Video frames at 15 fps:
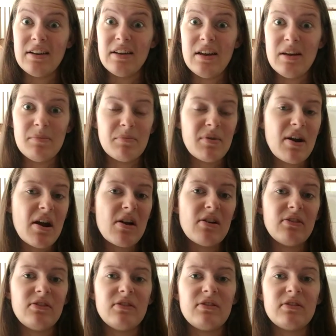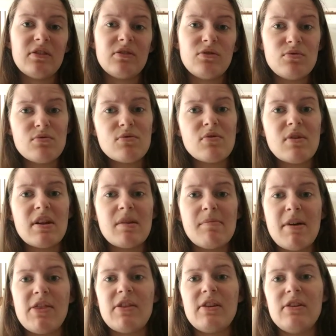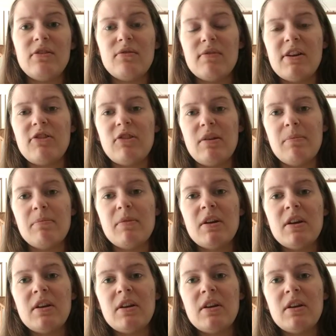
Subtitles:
And prayer is just a tool and a method to reach him.